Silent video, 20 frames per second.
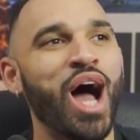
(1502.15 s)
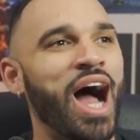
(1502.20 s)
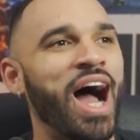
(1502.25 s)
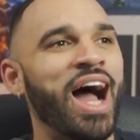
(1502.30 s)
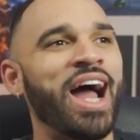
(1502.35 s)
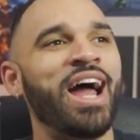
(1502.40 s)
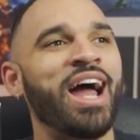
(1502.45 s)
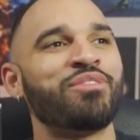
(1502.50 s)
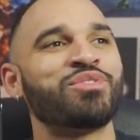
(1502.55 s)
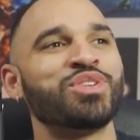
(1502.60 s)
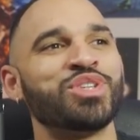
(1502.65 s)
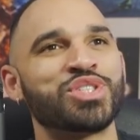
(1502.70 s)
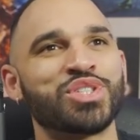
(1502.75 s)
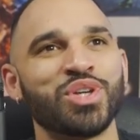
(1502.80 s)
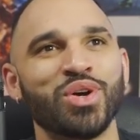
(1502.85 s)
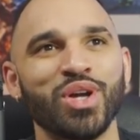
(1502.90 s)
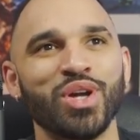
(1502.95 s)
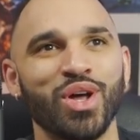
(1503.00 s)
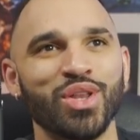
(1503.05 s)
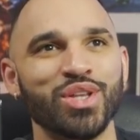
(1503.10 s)
I have to
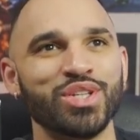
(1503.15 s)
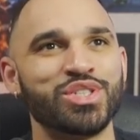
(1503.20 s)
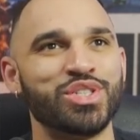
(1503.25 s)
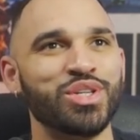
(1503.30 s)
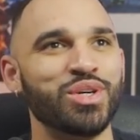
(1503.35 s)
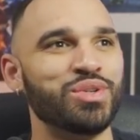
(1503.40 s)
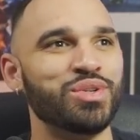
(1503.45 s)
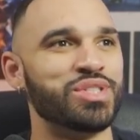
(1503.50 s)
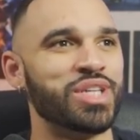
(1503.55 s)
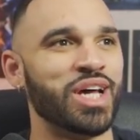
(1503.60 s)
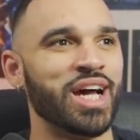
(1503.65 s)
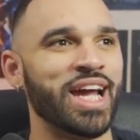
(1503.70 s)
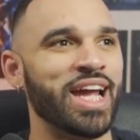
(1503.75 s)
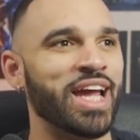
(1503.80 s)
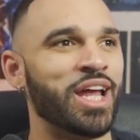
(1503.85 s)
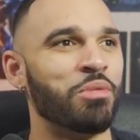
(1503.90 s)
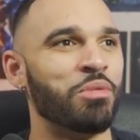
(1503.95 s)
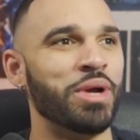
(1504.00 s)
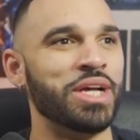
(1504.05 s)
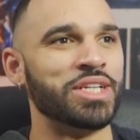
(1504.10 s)
show y'all this dude's
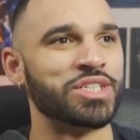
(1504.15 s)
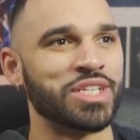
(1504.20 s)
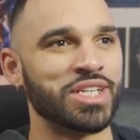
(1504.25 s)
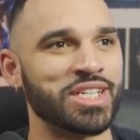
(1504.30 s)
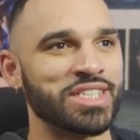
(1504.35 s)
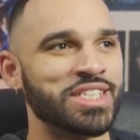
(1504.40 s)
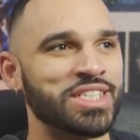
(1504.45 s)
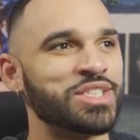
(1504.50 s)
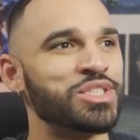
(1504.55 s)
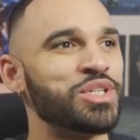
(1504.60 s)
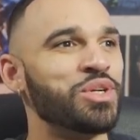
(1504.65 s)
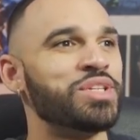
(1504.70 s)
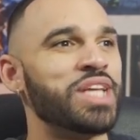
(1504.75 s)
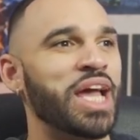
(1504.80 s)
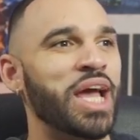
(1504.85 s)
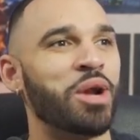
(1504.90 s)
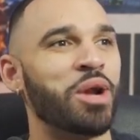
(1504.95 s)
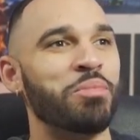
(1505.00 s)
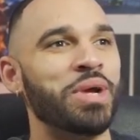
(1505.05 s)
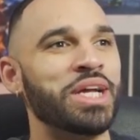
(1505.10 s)
animation, because this dude's
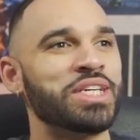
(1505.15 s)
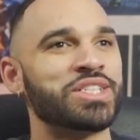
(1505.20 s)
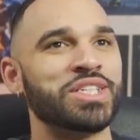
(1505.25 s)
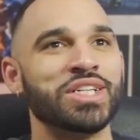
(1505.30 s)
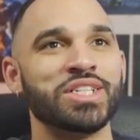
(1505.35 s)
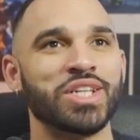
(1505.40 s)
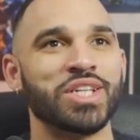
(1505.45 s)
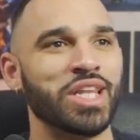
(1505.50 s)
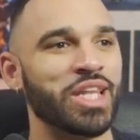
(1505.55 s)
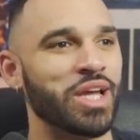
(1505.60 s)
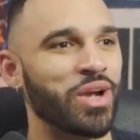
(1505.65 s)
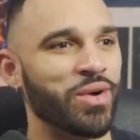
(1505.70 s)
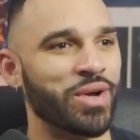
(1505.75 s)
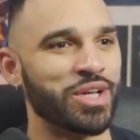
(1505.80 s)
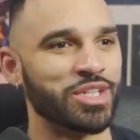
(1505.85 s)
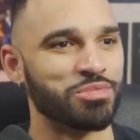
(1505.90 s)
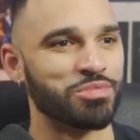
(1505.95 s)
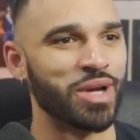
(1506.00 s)
animation is hilarious,